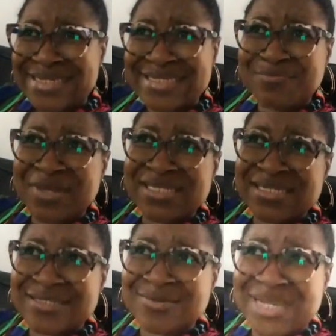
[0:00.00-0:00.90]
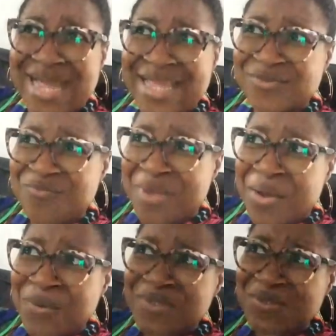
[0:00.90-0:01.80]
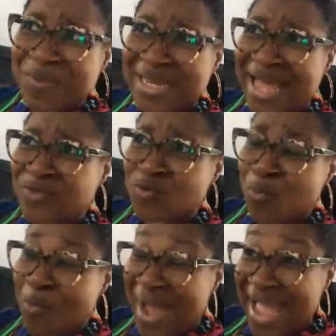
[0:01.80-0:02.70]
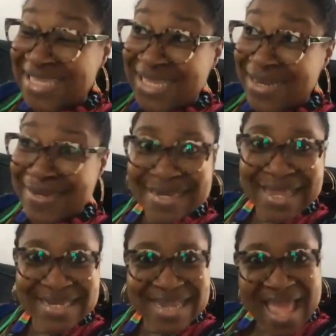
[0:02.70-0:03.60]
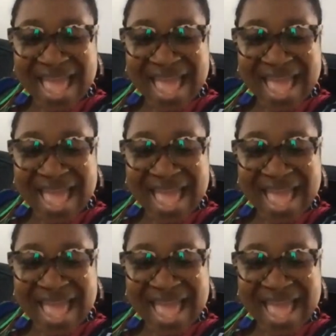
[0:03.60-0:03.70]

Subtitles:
this person is not the height of my husband. I had to open my eyes clearly, and